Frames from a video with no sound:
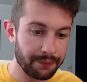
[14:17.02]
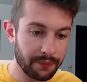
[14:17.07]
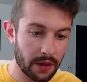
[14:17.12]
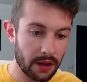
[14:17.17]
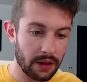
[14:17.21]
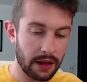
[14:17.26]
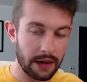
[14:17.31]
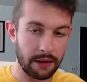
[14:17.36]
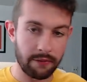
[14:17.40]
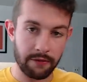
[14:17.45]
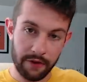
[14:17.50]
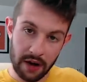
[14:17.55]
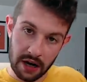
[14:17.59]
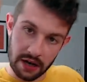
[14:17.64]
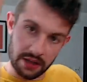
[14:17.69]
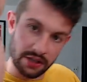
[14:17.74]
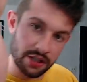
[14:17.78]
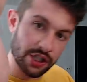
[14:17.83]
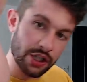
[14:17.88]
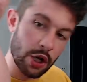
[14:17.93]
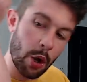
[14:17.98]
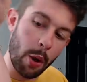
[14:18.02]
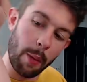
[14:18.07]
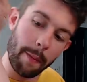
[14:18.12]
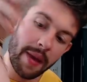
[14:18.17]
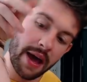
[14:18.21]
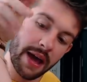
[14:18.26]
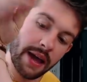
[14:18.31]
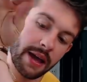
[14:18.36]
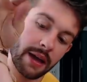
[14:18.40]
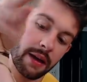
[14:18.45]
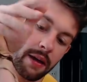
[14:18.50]
like I'm fucking Salt
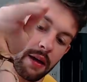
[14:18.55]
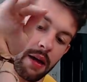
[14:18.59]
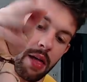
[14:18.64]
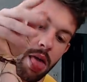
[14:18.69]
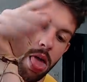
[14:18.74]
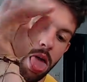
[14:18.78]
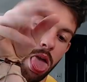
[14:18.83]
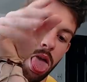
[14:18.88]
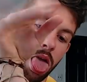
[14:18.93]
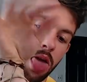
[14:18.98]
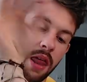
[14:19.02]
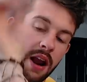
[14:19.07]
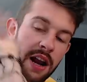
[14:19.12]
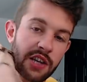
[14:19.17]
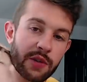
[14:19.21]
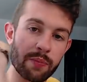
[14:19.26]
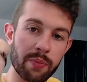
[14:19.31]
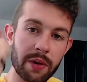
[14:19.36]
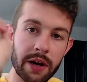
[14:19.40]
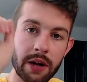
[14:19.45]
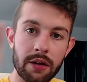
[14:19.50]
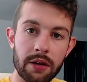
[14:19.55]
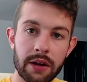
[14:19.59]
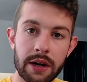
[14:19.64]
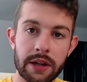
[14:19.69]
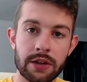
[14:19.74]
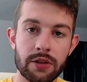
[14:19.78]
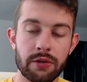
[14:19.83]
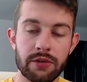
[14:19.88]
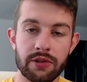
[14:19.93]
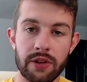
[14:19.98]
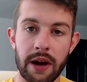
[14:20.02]
Bae, and I sprinkle it
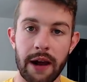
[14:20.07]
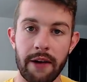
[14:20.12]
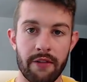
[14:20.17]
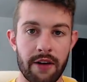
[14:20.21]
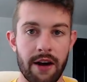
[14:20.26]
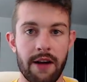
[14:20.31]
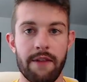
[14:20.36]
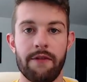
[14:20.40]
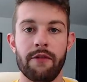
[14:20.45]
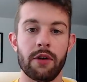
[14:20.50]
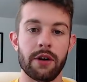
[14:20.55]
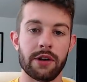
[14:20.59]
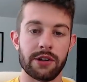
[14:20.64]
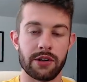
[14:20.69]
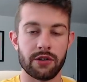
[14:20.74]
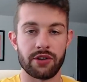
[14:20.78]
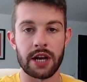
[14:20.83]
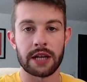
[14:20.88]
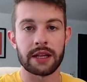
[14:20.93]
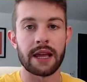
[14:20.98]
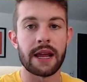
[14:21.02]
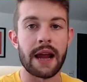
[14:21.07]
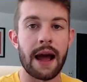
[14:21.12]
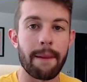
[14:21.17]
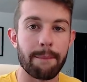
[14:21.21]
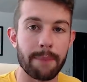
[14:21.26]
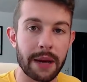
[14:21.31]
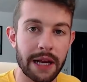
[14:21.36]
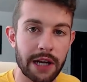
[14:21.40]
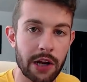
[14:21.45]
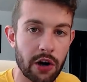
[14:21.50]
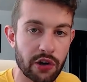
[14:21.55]
into a draft guide for you. So check that out,
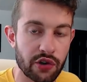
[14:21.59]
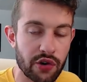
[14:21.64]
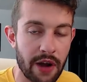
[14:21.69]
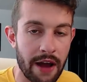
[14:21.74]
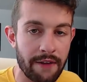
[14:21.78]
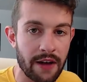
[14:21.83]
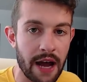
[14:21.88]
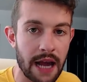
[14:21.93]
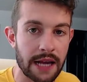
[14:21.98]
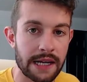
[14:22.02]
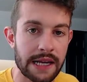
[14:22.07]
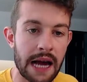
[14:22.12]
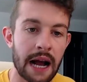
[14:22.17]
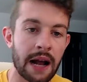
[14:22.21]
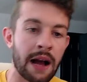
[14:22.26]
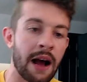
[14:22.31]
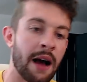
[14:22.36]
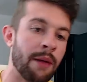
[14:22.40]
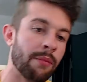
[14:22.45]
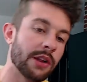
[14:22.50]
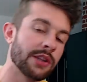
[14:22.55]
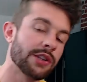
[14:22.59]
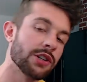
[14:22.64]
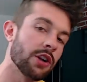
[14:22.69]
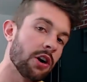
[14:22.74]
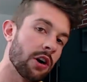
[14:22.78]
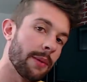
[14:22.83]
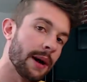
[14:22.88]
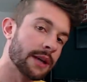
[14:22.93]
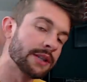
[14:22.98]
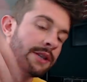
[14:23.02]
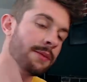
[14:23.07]
BigDogsDraftGuide.com. Let's talk
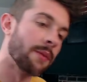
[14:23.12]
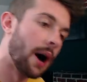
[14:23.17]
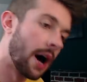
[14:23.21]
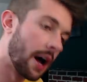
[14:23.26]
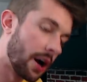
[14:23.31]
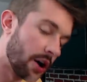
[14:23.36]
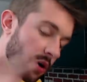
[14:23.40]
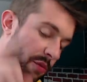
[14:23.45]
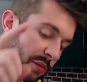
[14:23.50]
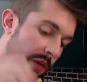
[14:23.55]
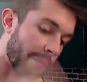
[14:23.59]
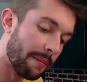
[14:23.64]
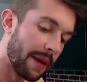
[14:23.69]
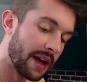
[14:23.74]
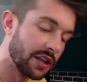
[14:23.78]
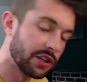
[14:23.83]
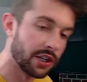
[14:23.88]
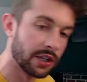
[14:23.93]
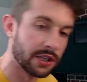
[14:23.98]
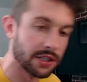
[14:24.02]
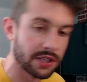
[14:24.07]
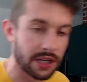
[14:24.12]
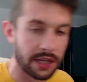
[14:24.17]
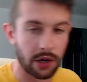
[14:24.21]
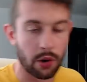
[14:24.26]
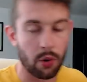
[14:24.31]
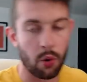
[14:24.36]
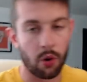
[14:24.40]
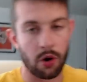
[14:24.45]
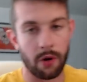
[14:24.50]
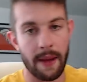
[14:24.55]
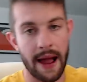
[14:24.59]
about some honorable mentions in the
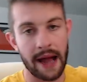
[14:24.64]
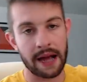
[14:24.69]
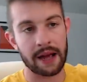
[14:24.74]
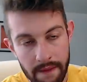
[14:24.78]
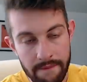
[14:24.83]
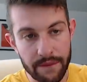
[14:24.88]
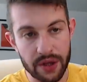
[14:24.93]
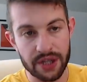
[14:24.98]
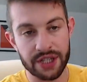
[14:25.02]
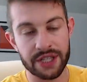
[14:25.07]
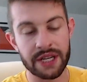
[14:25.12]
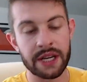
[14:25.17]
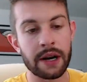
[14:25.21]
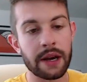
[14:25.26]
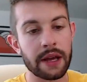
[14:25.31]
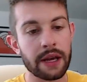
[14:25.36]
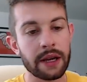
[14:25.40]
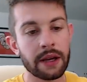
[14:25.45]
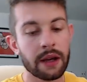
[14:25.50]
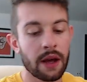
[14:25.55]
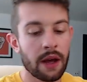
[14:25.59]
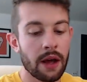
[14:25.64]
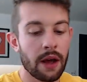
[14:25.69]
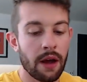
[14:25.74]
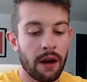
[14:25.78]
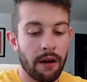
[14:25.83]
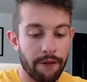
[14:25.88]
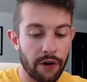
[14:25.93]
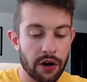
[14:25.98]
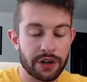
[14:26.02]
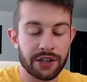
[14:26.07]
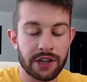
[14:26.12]
quarterback vicinity.
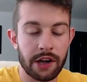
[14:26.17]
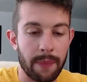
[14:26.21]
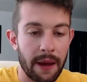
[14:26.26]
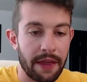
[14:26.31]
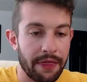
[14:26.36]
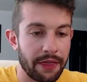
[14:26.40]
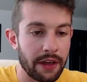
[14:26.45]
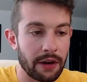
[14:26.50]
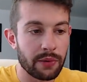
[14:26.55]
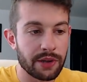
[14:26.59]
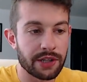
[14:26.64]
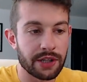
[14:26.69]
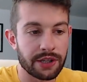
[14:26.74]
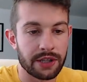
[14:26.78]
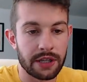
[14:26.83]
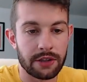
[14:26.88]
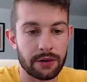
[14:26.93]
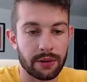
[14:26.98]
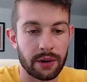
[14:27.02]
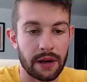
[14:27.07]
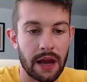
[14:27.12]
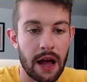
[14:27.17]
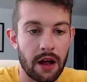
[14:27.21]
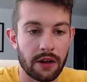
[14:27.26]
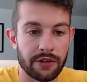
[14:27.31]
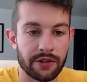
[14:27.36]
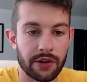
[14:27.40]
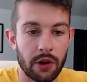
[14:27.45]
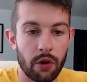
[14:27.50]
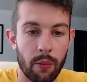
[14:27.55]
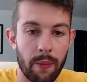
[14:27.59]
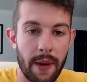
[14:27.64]
First up, I think we just need to acknowledge
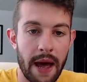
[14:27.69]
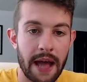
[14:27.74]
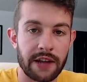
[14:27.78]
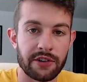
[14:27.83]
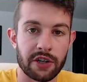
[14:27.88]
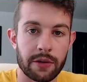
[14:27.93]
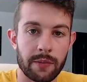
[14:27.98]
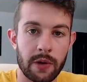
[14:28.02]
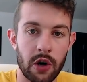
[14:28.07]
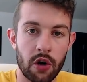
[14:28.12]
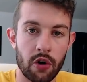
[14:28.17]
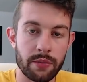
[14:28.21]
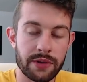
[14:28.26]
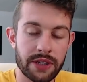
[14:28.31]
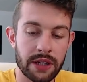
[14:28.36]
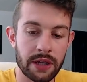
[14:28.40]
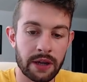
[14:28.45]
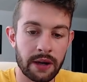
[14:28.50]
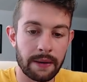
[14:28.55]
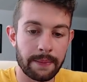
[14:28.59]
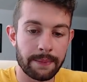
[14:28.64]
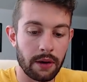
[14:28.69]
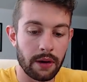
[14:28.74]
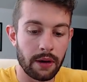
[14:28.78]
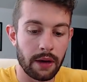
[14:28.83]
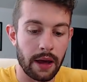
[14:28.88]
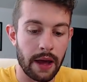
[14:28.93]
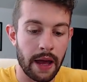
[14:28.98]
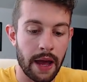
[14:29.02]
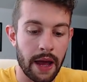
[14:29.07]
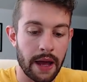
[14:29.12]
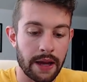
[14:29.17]
the whole Patrick Mahomes thing
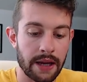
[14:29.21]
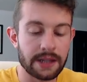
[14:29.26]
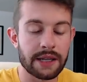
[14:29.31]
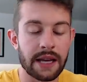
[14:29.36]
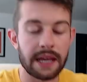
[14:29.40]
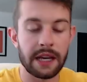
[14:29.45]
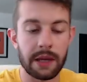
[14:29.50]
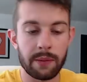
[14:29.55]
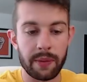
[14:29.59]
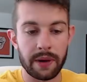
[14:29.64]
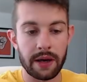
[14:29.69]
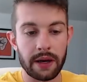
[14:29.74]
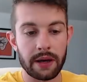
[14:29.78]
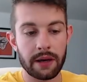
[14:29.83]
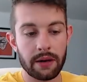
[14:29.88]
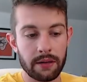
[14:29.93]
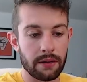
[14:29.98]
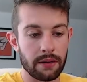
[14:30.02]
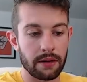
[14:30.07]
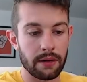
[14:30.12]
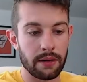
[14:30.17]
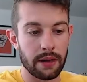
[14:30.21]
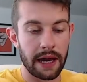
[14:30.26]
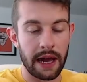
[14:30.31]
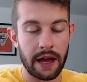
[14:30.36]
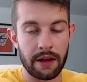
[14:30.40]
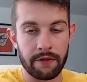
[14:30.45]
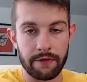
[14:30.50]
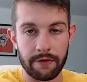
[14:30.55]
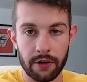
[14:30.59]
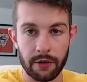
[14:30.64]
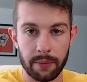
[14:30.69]
and his ADP.
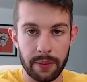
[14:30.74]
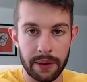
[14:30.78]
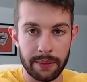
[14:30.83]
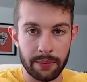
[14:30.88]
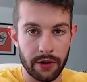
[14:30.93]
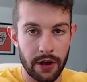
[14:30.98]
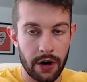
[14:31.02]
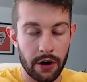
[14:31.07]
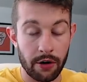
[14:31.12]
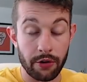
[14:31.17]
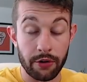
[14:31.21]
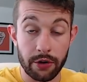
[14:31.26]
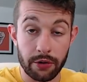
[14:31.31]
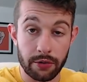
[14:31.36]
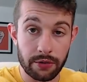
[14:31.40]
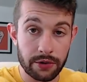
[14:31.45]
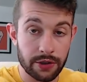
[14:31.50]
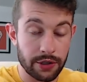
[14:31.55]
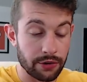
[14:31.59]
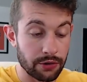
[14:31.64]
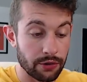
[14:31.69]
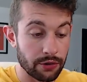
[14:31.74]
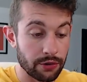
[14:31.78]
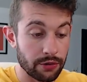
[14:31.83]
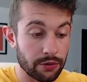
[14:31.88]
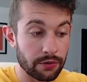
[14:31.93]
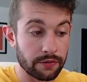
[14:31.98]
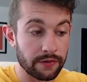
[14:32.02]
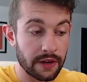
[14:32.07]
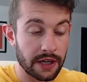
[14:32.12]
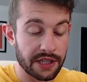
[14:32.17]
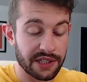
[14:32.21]
Again, for people that are new
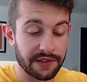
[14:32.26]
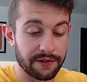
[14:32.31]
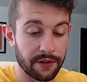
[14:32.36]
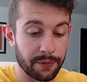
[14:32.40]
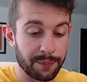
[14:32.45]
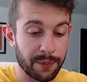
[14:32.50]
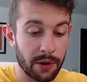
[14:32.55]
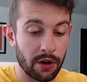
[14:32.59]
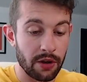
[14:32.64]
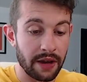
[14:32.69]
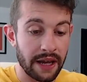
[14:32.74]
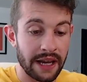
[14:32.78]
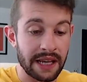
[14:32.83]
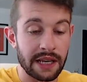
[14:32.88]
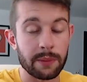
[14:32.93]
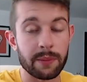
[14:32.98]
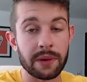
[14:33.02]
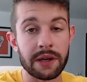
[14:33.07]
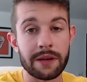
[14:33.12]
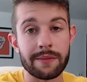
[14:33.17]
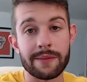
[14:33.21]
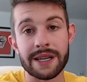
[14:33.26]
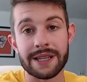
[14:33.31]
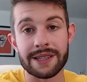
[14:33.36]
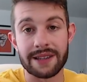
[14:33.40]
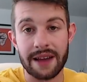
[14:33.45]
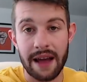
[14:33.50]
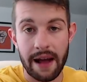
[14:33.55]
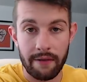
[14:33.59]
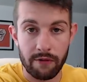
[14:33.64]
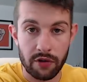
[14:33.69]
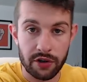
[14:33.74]
to fantasy football, ADP means
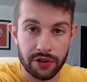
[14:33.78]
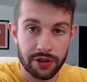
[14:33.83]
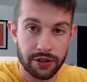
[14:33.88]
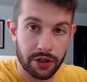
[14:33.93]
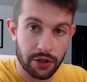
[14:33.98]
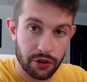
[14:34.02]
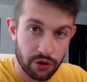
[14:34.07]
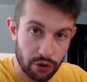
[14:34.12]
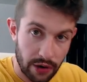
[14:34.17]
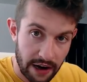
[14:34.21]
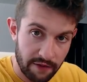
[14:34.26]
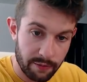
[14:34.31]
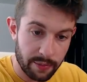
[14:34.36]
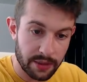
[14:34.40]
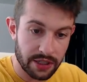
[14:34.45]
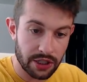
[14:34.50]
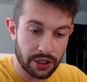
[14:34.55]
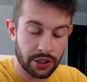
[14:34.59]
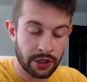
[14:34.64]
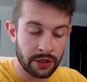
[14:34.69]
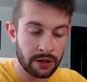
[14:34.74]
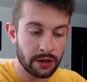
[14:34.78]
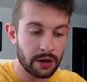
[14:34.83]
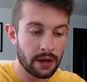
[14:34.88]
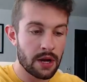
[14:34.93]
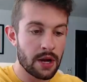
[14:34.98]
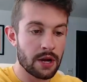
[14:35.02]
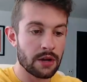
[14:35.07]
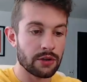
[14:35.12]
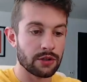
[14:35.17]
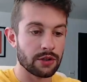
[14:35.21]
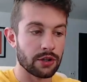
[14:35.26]
averaged draft position.
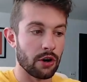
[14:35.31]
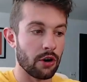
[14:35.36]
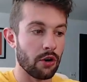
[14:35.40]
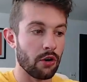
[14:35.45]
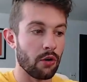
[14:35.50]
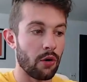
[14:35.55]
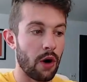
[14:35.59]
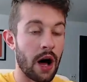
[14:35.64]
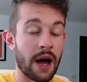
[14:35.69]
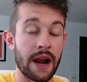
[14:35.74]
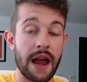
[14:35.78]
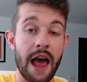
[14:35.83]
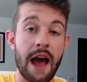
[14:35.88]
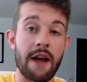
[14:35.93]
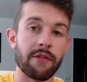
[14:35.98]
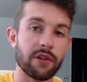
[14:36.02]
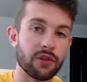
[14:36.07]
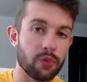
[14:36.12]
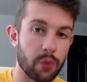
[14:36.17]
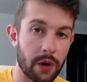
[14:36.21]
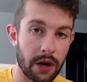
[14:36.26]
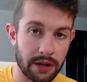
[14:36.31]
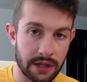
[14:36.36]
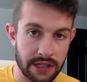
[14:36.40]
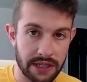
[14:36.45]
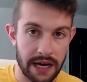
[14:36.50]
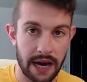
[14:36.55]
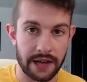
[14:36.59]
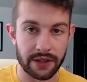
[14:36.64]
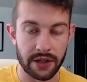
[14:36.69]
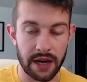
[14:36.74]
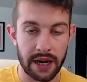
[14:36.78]
So on average, where these
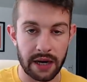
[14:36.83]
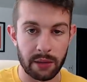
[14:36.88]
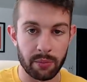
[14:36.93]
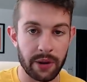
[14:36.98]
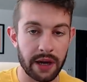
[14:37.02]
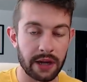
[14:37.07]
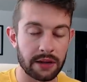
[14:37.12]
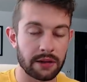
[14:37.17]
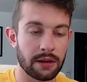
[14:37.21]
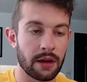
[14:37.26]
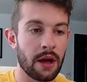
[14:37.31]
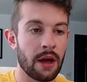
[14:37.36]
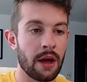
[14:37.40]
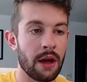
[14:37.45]
guys are getting picked.